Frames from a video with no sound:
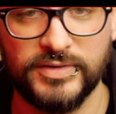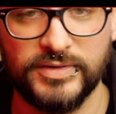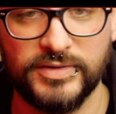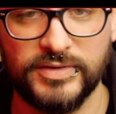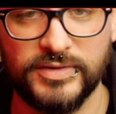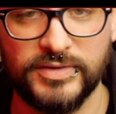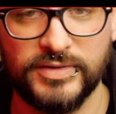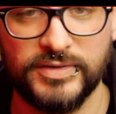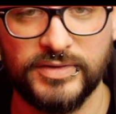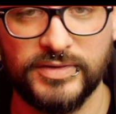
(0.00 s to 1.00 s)

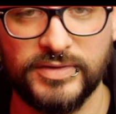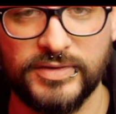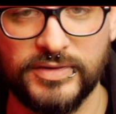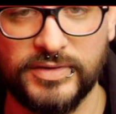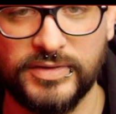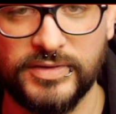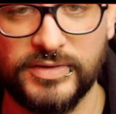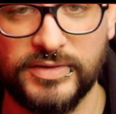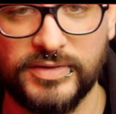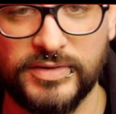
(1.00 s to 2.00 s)

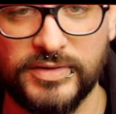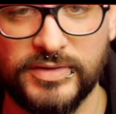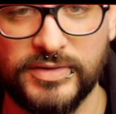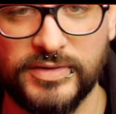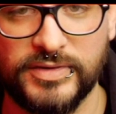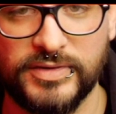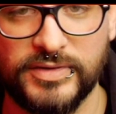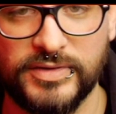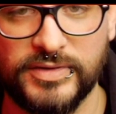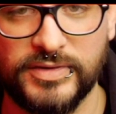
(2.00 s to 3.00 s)

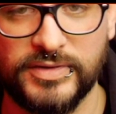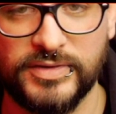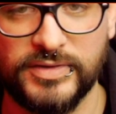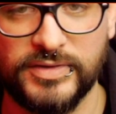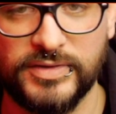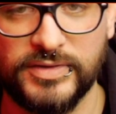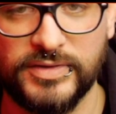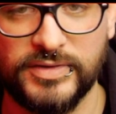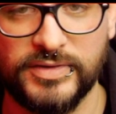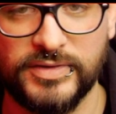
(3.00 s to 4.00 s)

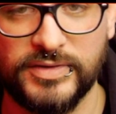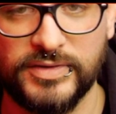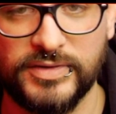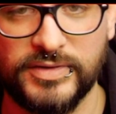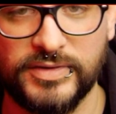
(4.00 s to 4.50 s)
[no speech]